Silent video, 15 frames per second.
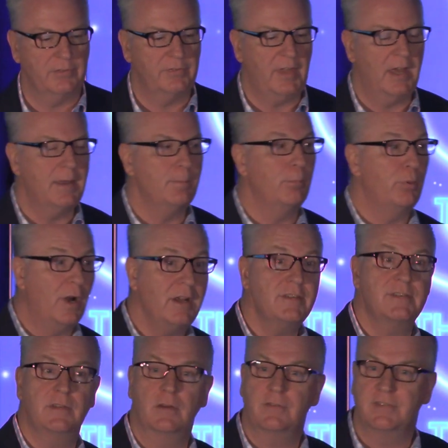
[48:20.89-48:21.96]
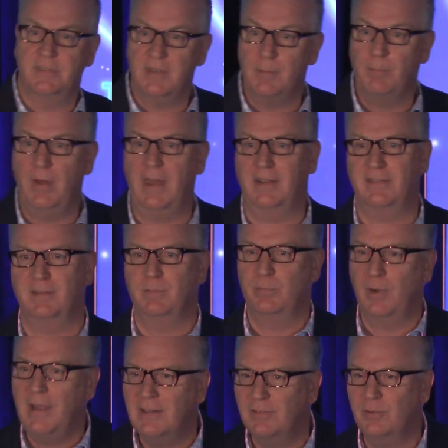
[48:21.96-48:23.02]
They embrace those setbacks that
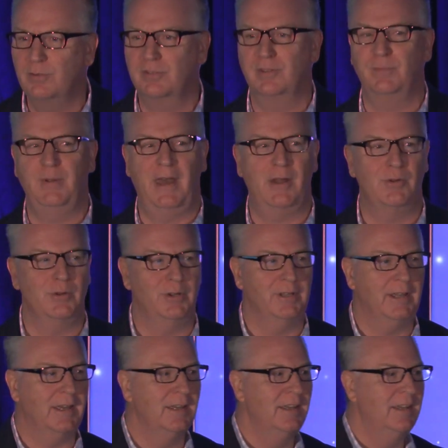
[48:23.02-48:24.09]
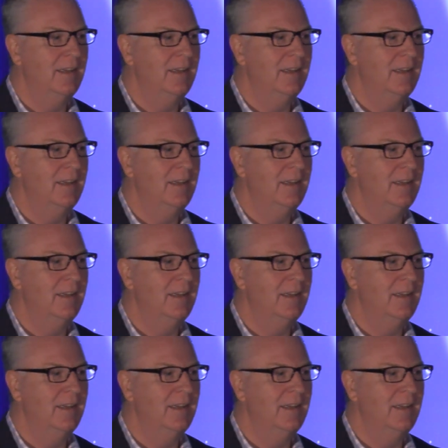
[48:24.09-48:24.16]
Bran talked about earlier,